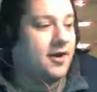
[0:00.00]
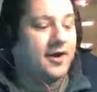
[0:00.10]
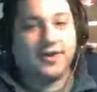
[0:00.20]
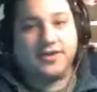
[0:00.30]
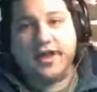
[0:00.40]

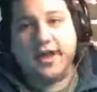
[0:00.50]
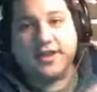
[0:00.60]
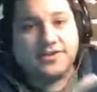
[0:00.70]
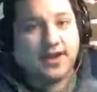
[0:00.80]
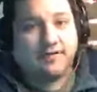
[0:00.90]

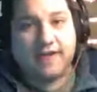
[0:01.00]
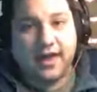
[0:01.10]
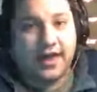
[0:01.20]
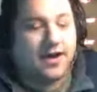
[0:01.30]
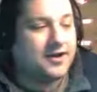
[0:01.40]
unlike
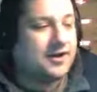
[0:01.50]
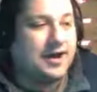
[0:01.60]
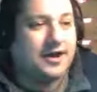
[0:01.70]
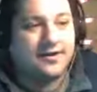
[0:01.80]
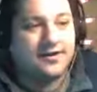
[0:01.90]
JFK,
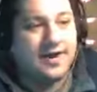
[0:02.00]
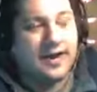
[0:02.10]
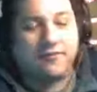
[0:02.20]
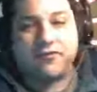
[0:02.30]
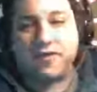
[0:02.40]
unlike
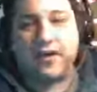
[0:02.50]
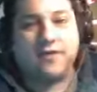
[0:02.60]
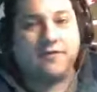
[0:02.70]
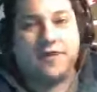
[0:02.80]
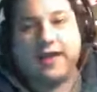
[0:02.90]

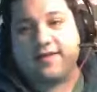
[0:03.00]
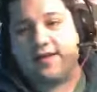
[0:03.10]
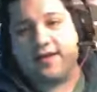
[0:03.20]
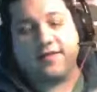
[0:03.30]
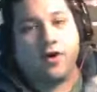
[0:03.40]
chemtrails,
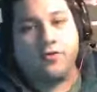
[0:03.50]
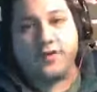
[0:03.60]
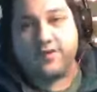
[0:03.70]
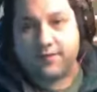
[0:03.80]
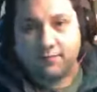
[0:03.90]
vaccines, all
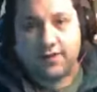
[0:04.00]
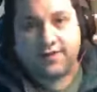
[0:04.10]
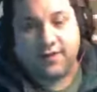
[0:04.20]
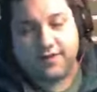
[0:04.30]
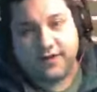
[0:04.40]
these
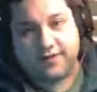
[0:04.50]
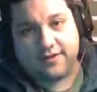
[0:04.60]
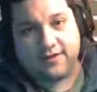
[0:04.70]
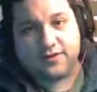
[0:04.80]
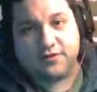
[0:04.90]
depressing things
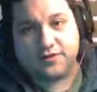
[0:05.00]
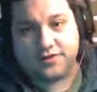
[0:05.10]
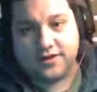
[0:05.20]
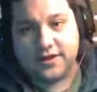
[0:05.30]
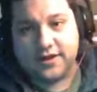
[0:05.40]
in our
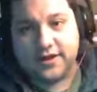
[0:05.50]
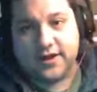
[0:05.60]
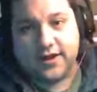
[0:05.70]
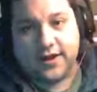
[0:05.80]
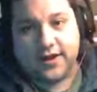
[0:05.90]
culture,
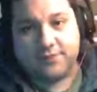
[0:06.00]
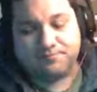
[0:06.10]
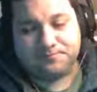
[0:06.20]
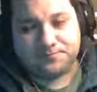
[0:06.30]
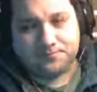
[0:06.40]

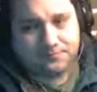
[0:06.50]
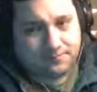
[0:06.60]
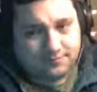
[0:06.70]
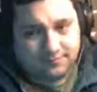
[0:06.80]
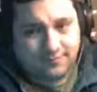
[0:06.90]
um,
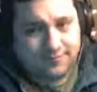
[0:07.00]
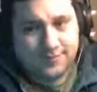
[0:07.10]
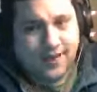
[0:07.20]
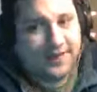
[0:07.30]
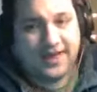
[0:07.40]

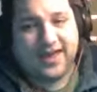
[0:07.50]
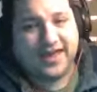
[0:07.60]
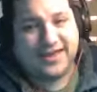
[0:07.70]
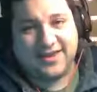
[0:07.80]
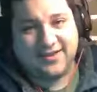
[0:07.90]
they
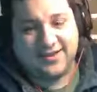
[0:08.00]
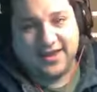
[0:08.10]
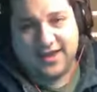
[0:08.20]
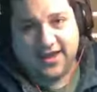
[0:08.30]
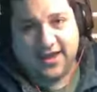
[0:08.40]
can't they
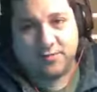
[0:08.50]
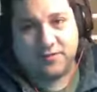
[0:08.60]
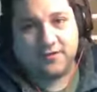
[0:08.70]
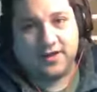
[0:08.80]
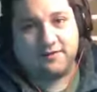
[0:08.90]
can't keep a
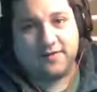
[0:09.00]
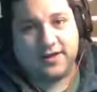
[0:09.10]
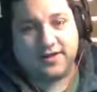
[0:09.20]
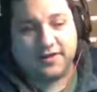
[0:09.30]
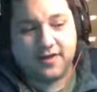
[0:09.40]
straight
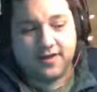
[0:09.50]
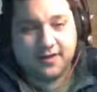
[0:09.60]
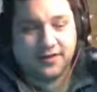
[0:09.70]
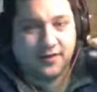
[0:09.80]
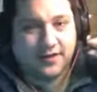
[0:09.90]
face.
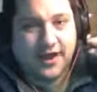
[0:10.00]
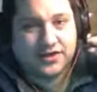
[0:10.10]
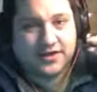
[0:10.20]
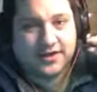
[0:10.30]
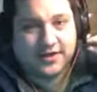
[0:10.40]
So it's
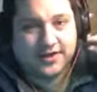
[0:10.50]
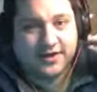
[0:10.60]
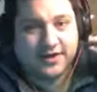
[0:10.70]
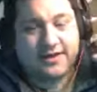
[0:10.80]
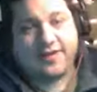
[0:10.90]
actually
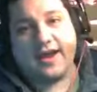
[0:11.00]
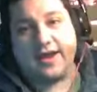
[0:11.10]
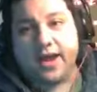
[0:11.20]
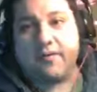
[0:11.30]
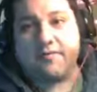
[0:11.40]
it's kind
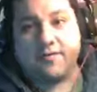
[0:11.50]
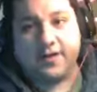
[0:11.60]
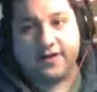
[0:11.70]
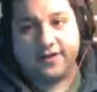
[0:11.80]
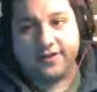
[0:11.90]
of
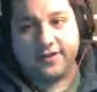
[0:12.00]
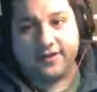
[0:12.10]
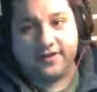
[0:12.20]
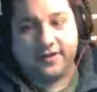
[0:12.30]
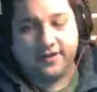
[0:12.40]
comforting to
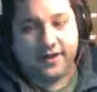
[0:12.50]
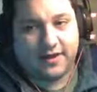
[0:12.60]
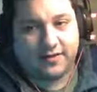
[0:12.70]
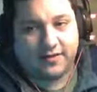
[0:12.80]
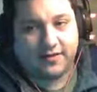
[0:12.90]
see these
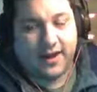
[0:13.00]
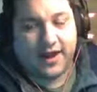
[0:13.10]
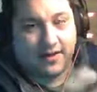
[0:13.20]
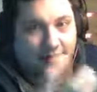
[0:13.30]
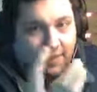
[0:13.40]
guys
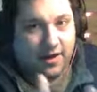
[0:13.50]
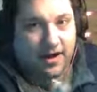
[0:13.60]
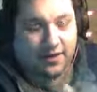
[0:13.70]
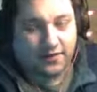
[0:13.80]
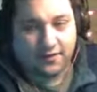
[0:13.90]
crack
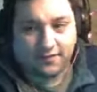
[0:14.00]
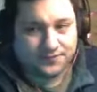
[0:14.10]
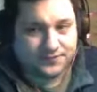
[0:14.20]
smiles